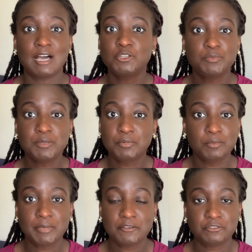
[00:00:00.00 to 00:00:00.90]
how do
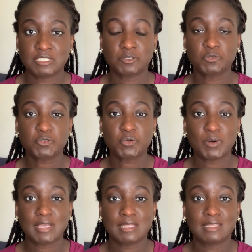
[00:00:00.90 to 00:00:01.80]
people pay for dental
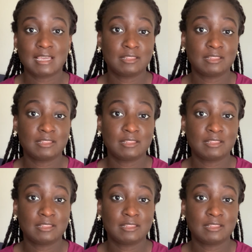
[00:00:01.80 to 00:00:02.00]
school? And then I